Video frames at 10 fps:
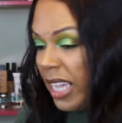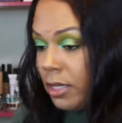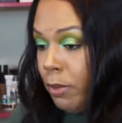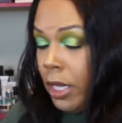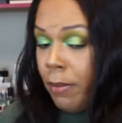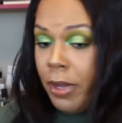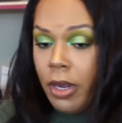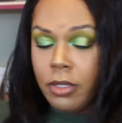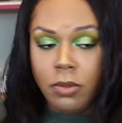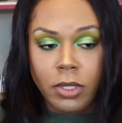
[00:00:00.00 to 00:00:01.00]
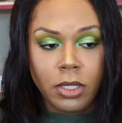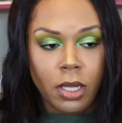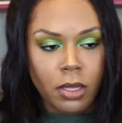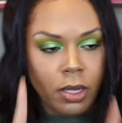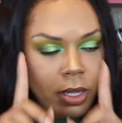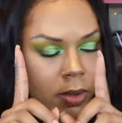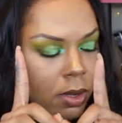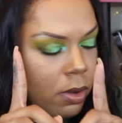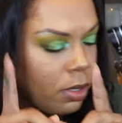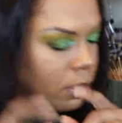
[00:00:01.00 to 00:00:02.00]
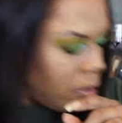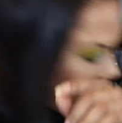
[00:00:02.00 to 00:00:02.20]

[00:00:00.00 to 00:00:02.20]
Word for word: like to be compared to each other. And hold on.